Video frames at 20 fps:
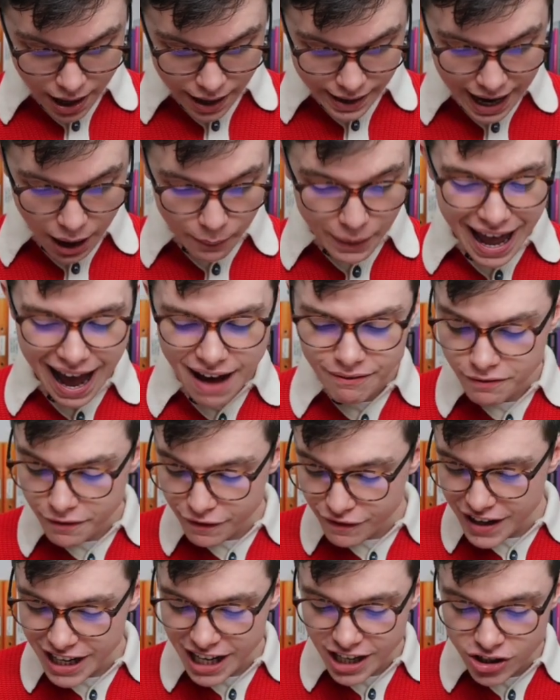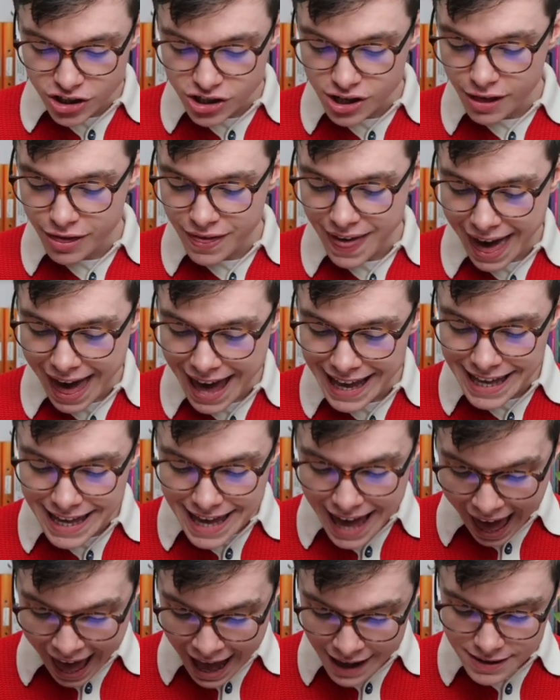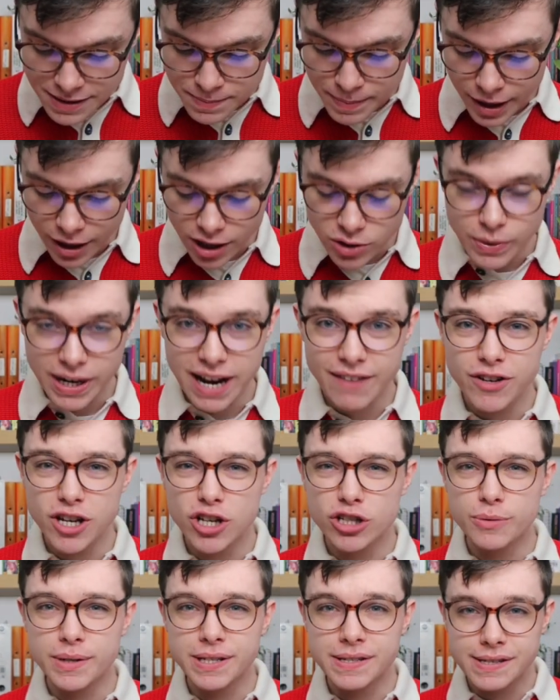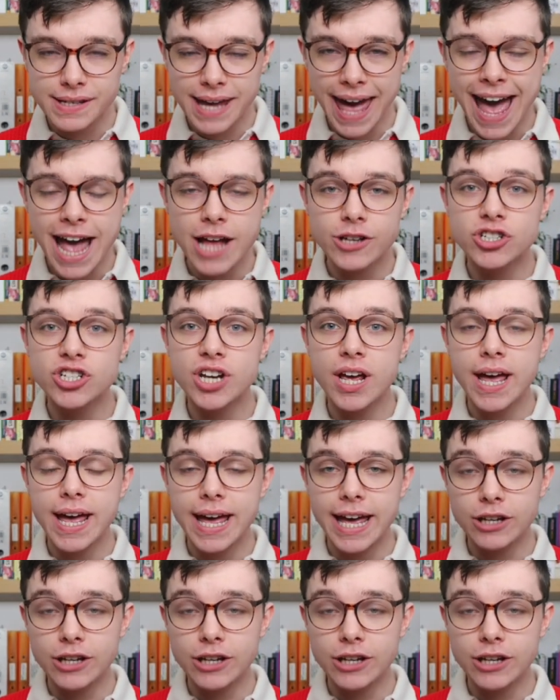Now we haven't finished there yet because whenever you do a sketch